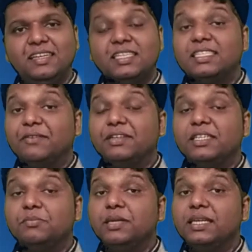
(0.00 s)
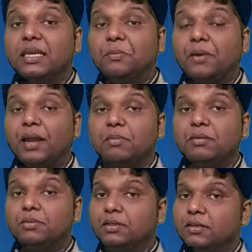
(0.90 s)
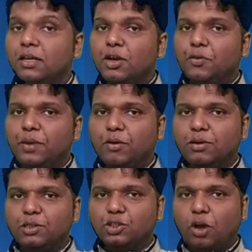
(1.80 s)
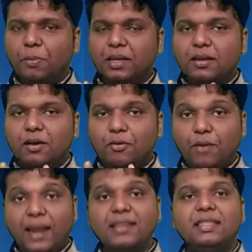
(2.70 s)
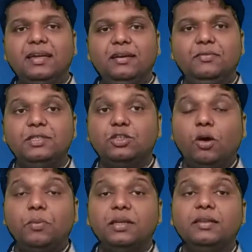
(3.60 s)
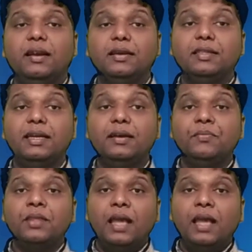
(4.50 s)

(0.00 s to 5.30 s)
17 being a prime number, we are going to stop it right there. We stopped it right there.